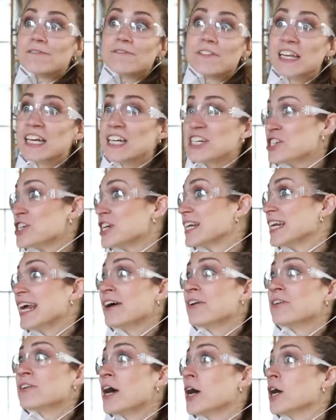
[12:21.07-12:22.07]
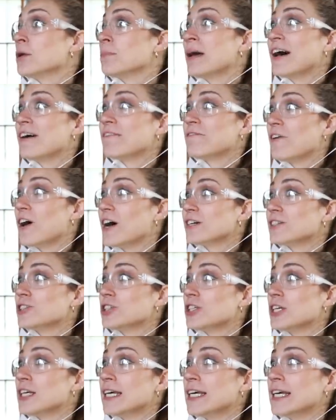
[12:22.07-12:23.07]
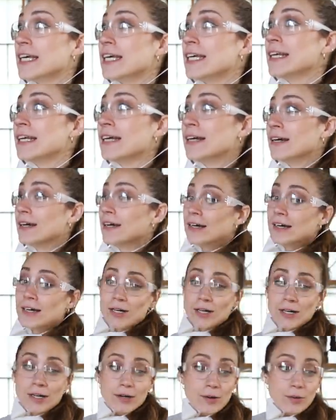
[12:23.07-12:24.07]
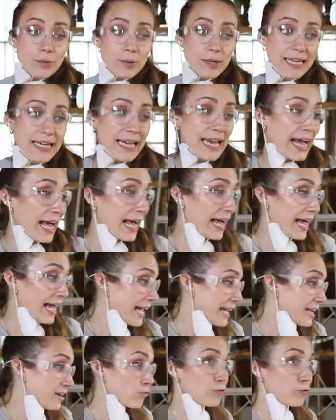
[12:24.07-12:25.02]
finishing nail gun malfunction. We had